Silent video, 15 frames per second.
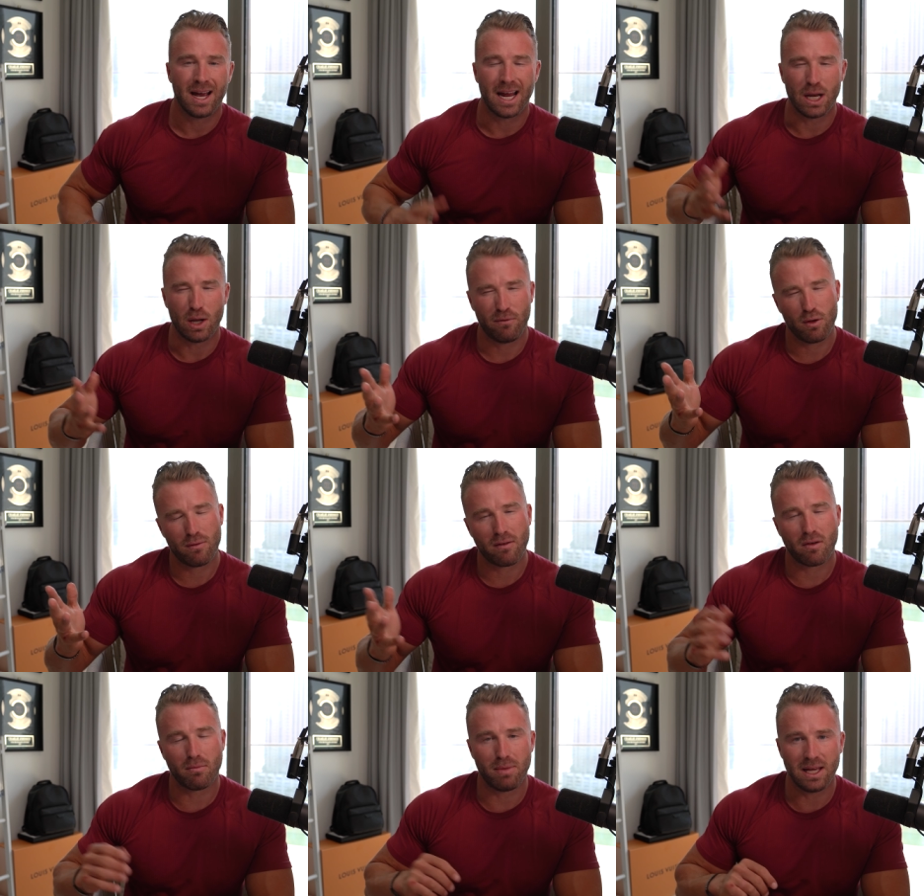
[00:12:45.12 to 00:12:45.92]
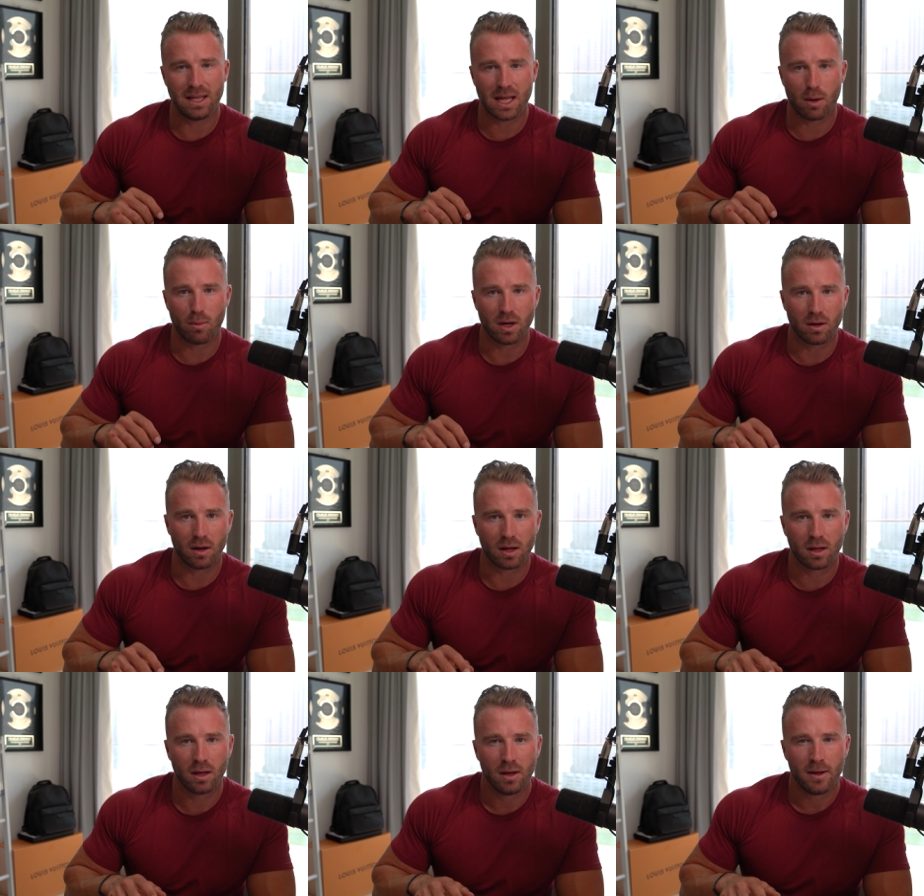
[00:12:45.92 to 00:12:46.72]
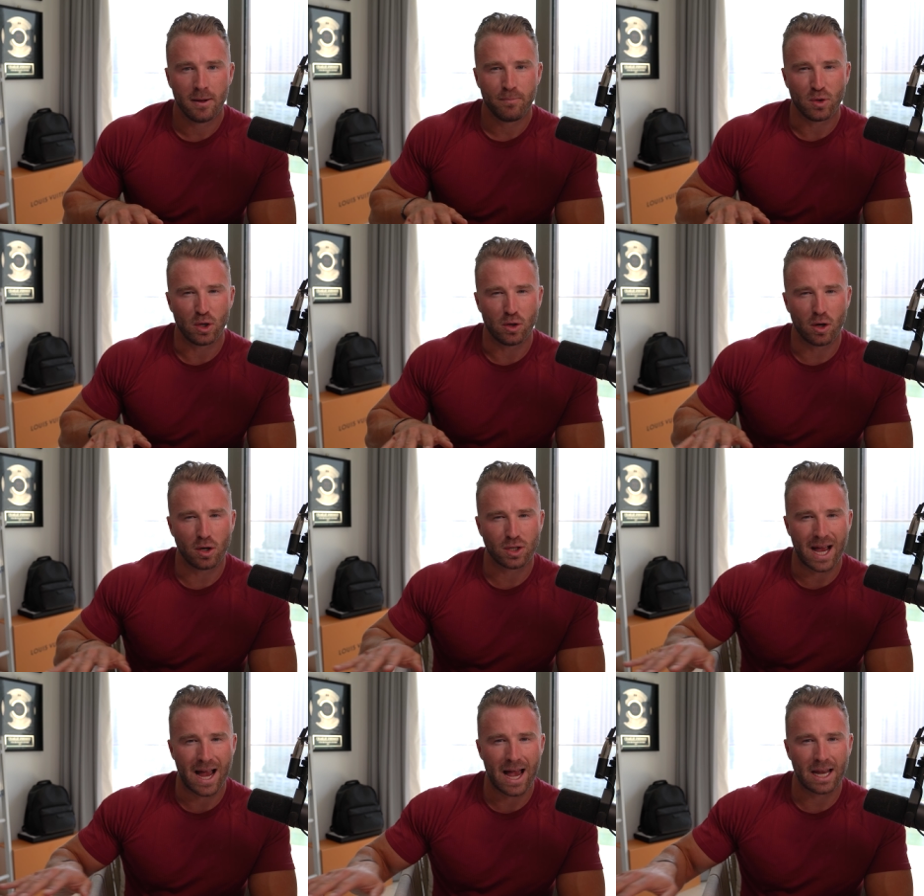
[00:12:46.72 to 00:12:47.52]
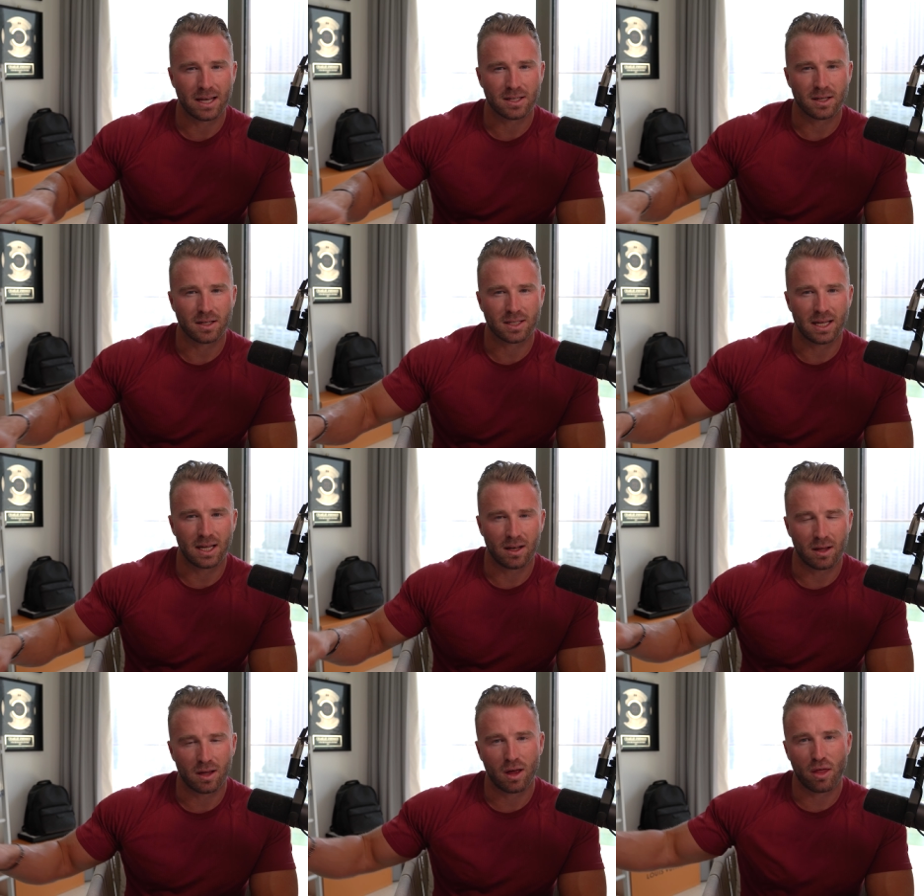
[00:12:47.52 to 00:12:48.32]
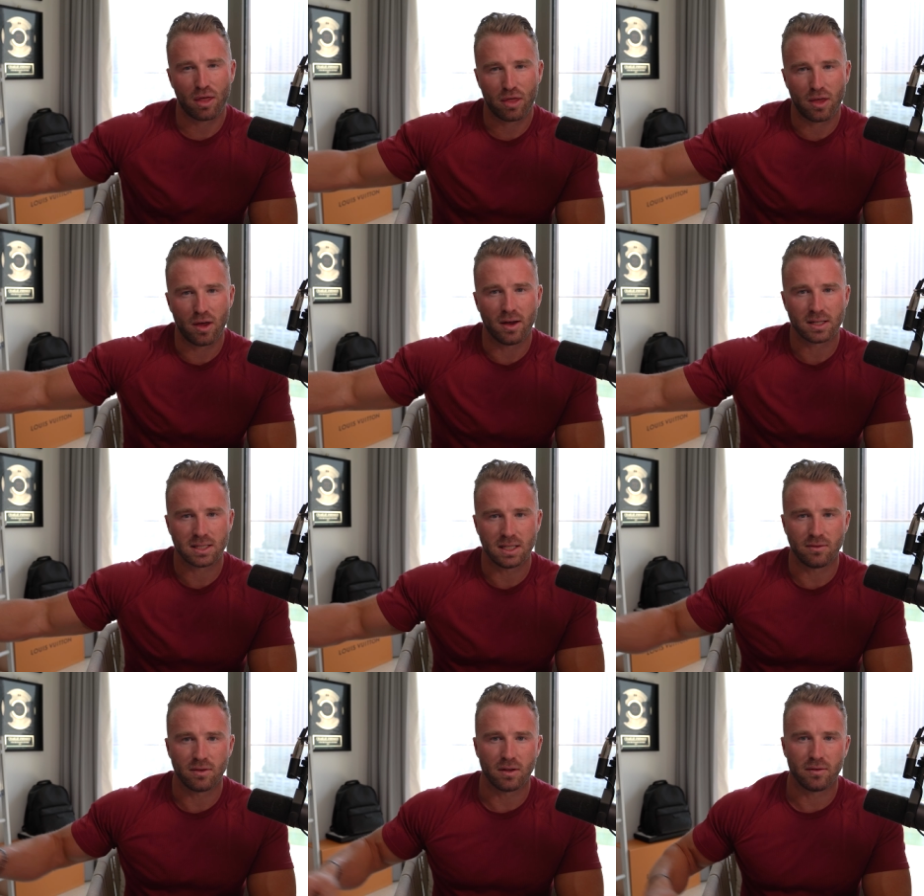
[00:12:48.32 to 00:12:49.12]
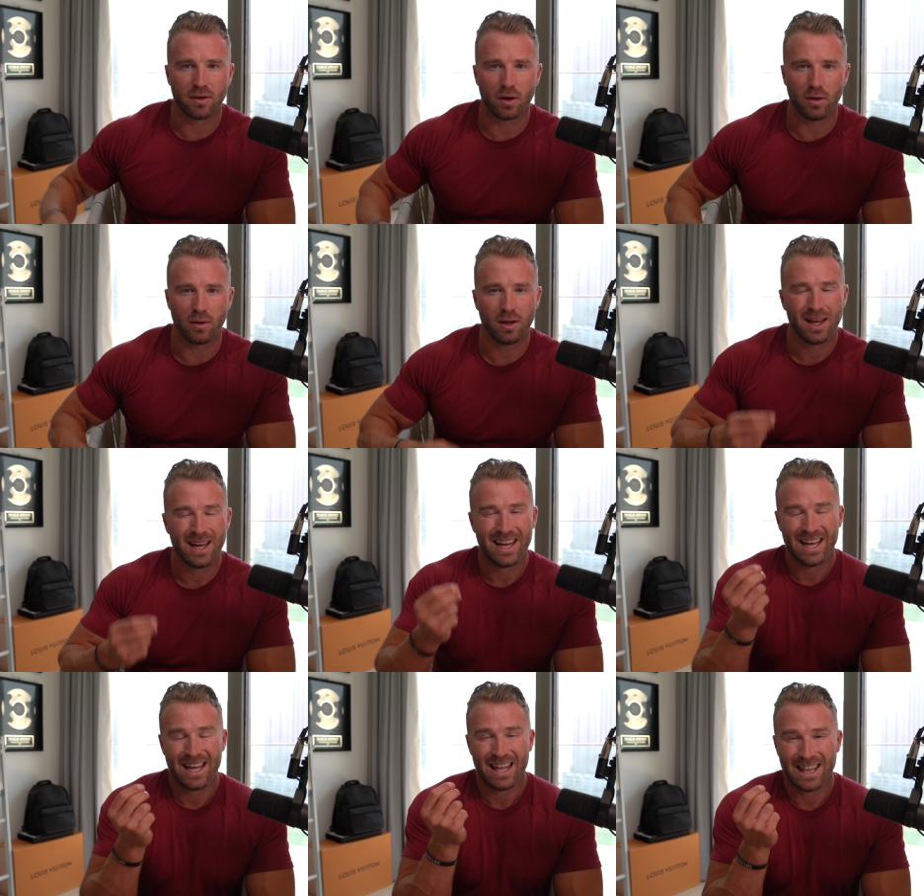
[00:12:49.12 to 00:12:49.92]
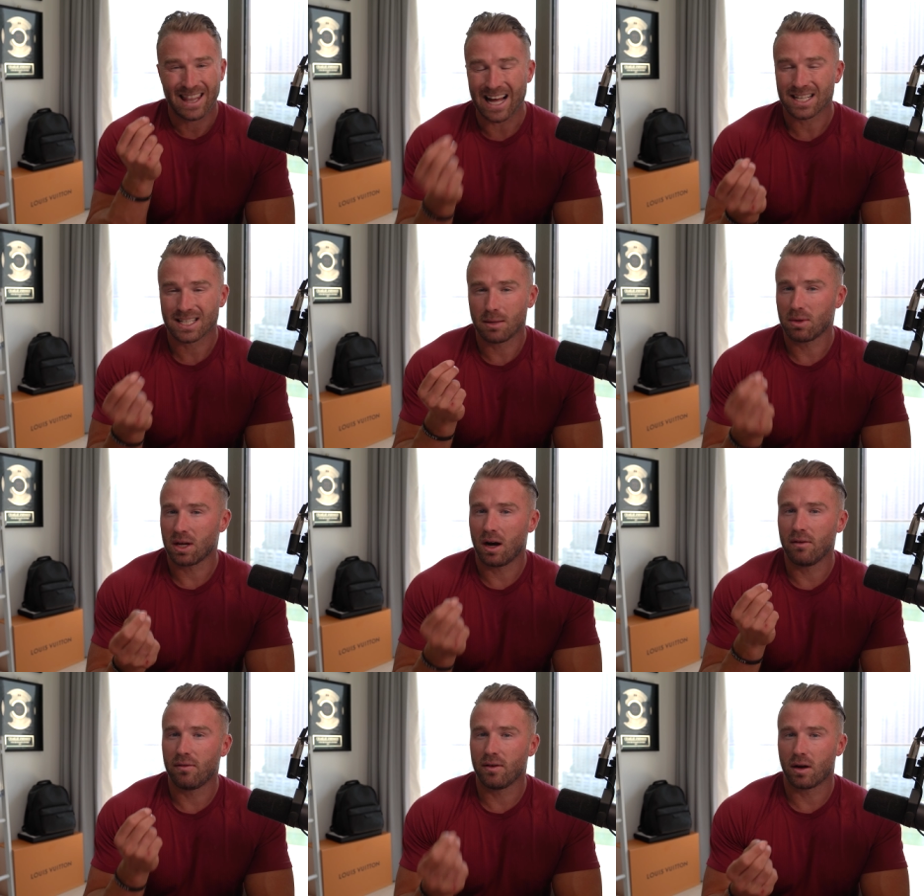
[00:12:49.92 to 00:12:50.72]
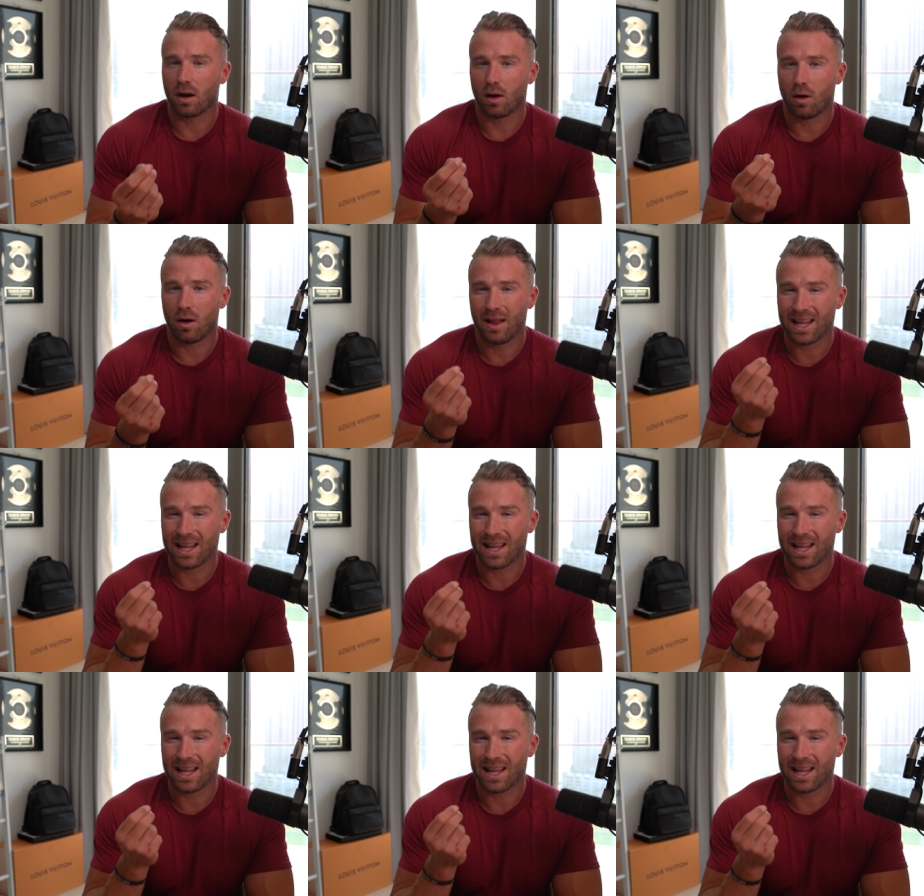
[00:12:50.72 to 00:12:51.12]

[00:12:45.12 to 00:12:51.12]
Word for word: And if you've ever been there where you're like, you notice your hand starts getting like thirsty for the phone, that's something I feel a lot.